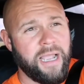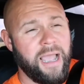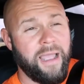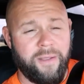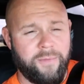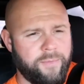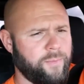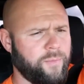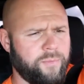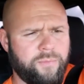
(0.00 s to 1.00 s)

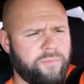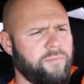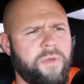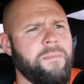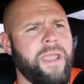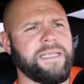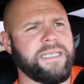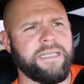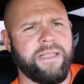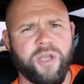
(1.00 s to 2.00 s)

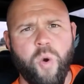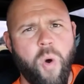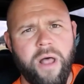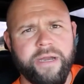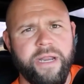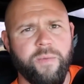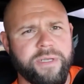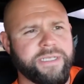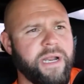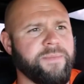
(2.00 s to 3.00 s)
Amazingly, the quality
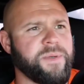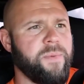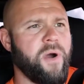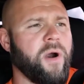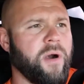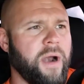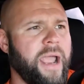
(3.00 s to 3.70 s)
wasn't up to par.